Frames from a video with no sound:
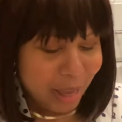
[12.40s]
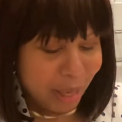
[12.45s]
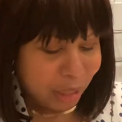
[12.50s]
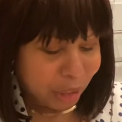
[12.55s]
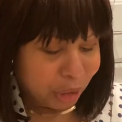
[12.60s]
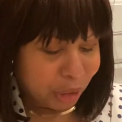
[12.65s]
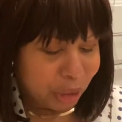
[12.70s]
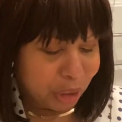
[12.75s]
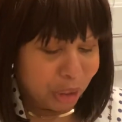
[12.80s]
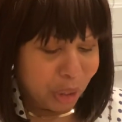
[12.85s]

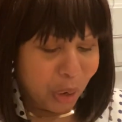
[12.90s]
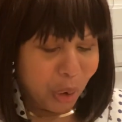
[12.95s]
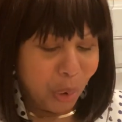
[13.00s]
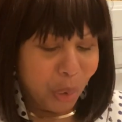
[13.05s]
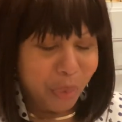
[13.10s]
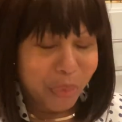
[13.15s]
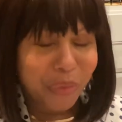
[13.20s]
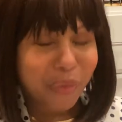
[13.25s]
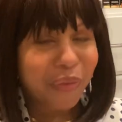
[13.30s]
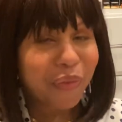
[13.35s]

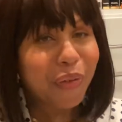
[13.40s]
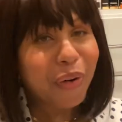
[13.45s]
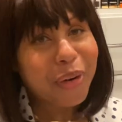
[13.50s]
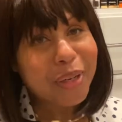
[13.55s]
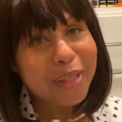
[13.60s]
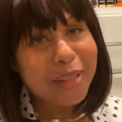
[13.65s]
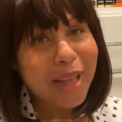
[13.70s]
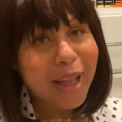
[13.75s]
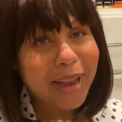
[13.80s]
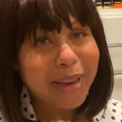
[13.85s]
So the
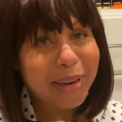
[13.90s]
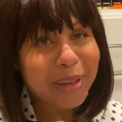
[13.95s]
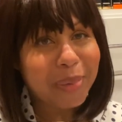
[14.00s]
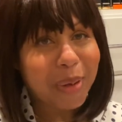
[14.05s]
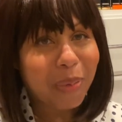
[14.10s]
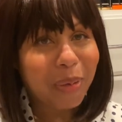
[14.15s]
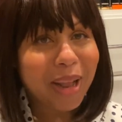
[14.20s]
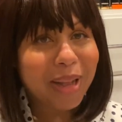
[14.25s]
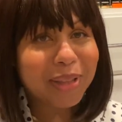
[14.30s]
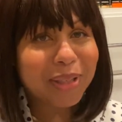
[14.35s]
first item I
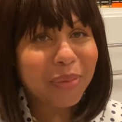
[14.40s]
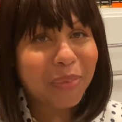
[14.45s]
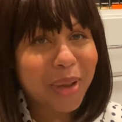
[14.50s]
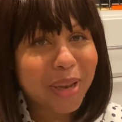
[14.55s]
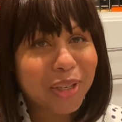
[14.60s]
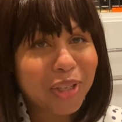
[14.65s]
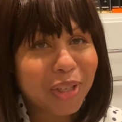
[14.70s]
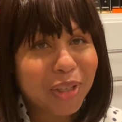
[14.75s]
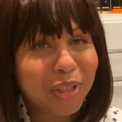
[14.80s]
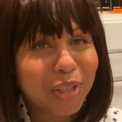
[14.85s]
would like to
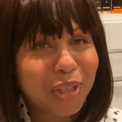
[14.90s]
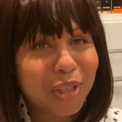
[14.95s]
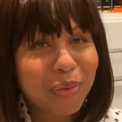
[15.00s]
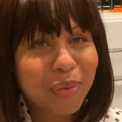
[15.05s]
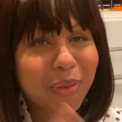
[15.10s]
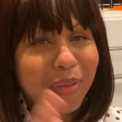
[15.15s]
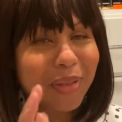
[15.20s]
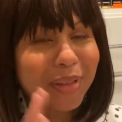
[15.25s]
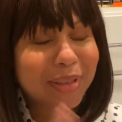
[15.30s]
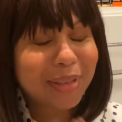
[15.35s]
mention to you
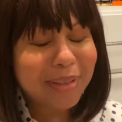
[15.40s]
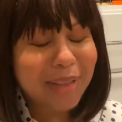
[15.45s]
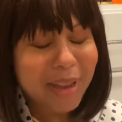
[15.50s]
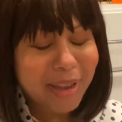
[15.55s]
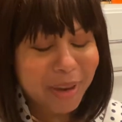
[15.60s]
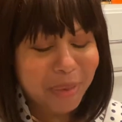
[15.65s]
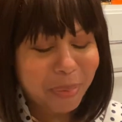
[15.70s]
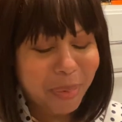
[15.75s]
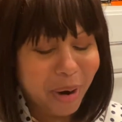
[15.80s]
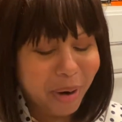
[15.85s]
in the
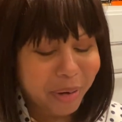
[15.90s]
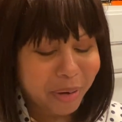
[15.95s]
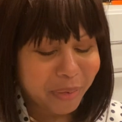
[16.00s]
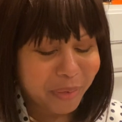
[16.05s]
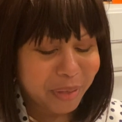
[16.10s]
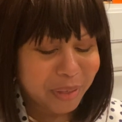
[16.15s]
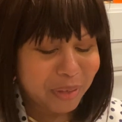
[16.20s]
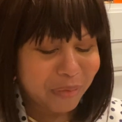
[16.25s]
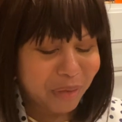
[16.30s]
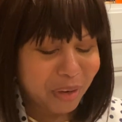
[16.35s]
second part of
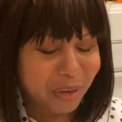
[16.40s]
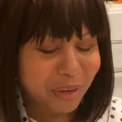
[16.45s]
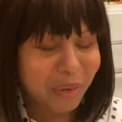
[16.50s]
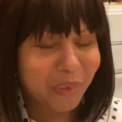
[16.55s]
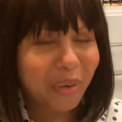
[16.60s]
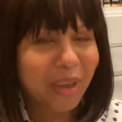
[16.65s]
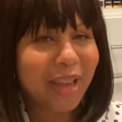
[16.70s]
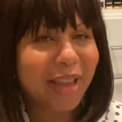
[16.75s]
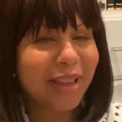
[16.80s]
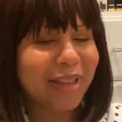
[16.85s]
this
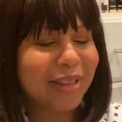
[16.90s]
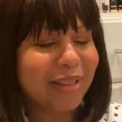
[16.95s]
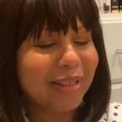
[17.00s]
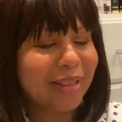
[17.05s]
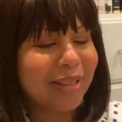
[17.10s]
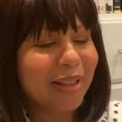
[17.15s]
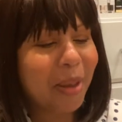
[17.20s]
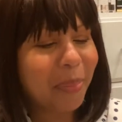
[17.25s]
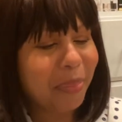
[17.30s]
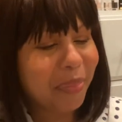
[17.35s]
video is
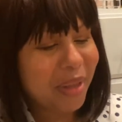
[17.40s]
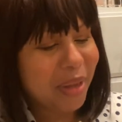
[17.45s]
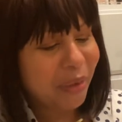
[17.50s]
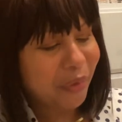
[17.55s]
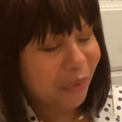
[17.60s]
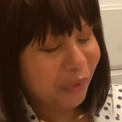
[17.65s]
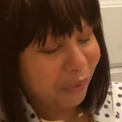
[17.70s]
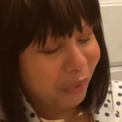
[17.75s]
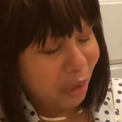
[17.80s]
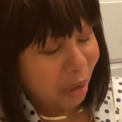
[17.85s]
something
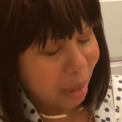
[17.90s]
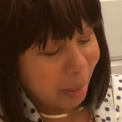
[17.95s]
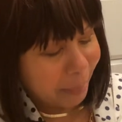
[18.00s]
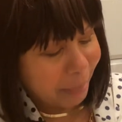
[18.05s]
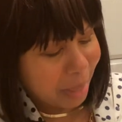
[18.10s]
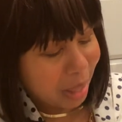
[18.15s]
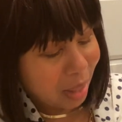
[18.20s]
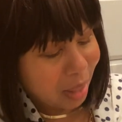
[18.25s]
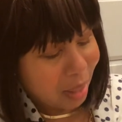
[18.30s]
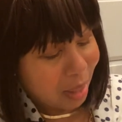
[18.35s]

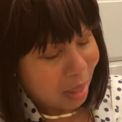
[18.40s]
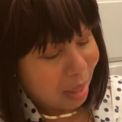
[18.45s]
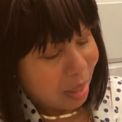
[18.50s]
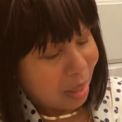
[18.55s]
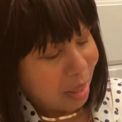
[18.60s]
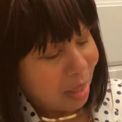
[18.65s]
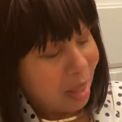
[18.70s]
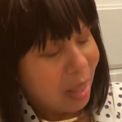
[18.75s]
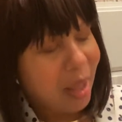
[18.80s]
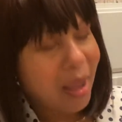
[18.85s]
from
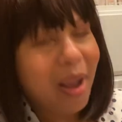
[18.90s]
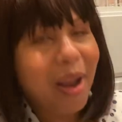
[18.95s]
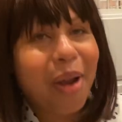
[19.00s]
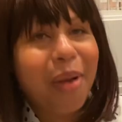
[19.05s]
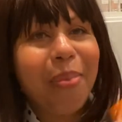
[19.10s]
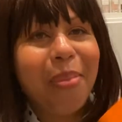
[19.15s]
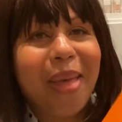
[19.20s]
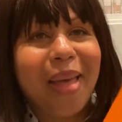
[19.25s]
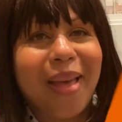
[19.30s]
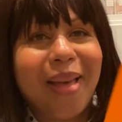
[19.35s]

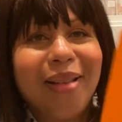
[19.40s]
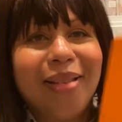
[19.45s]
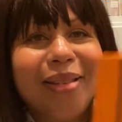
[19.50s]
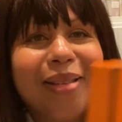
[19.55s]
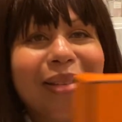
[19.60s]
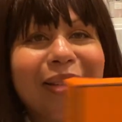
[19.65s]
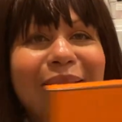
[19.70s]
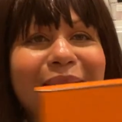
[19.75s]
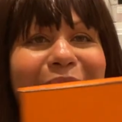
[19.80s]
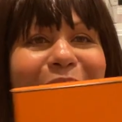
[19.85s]

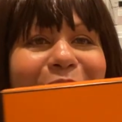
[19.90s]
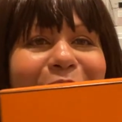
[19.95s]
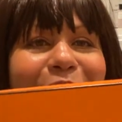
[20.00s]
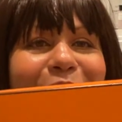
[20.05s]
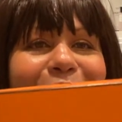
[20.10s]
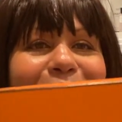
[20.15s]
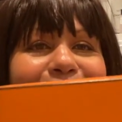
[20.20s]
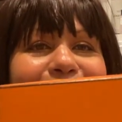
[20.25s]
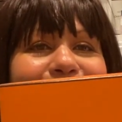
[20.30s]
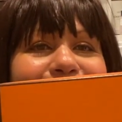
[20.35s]
Hermes,
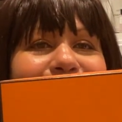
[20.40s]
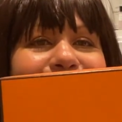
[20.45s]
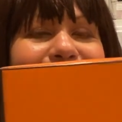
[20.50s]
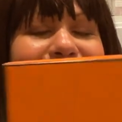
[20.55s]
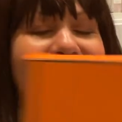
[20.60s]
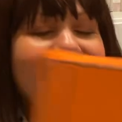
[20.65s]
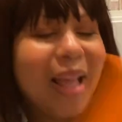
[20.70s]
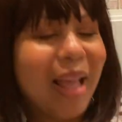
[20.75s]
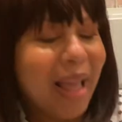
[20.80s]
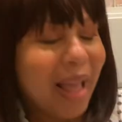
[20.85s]

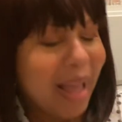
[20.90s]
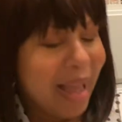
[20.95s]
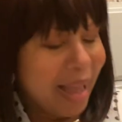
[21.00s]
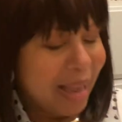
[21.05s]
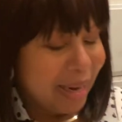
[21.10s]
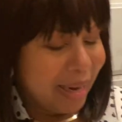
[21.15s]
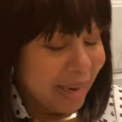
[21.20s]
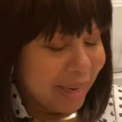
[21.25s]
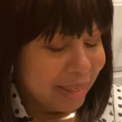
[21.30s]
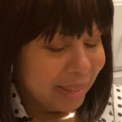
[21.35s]

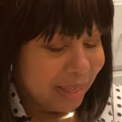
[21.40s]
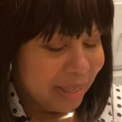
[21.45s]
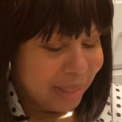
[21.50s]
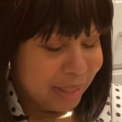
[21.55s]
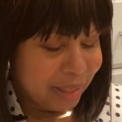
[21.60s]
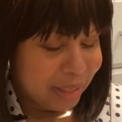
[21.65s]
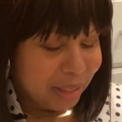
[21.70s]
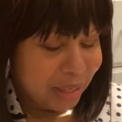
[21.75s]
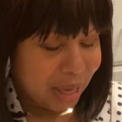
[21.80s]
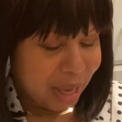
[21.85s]
and it
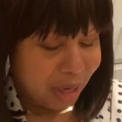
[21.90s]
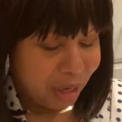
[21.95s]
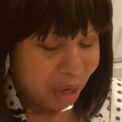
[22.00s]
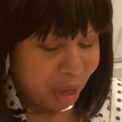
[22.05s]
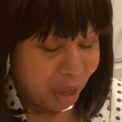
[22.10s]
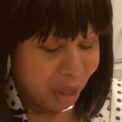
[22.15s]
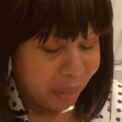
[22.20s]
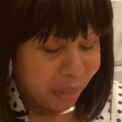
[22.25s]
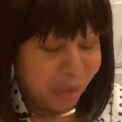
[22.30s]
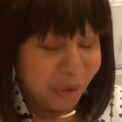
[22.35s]
is none
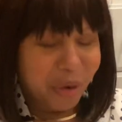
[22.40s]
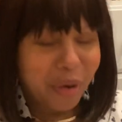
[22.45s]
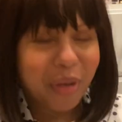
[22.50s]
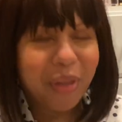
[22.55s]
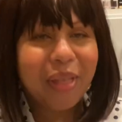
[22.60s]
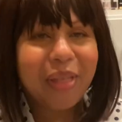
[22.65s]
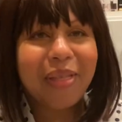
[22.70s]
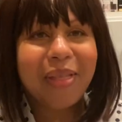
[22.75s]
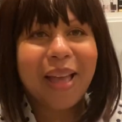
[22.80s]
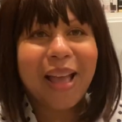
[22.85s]
other
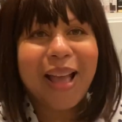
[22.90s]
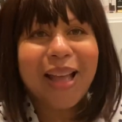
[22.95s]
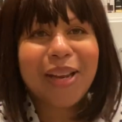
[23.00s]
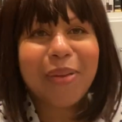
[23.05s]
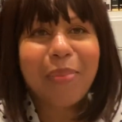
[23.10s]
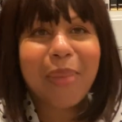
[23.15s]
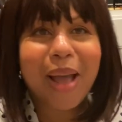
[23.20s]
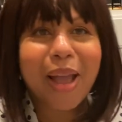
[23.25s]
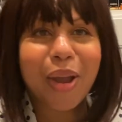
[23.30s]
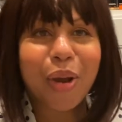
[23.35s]

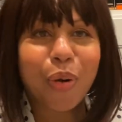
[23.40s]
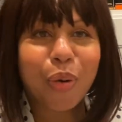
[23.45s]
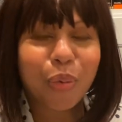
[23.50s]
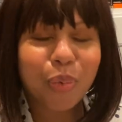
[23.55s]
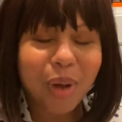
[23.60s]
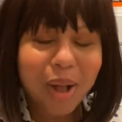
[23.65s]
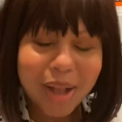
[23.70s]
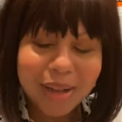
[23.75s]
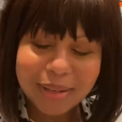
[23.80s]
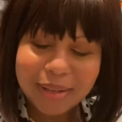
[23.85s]
than my
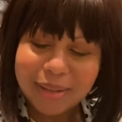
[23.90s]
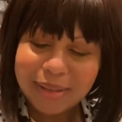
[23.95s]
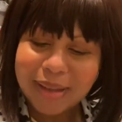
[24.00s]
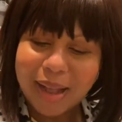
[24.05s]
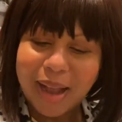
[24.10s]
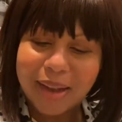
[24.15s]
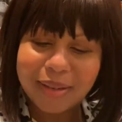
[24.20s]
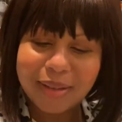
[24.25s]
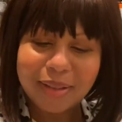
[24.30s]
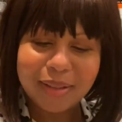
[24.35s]
Oron
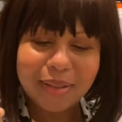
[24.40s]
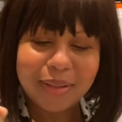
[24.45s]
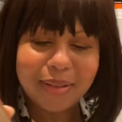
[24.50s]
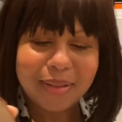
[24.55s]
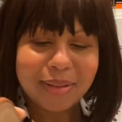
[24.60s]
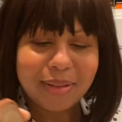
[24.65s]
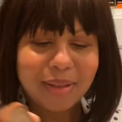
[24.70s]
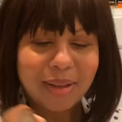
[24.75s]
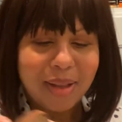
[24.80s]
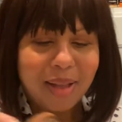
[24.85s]

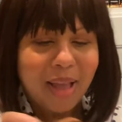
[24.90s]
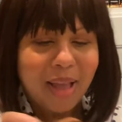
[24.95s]
Sandals.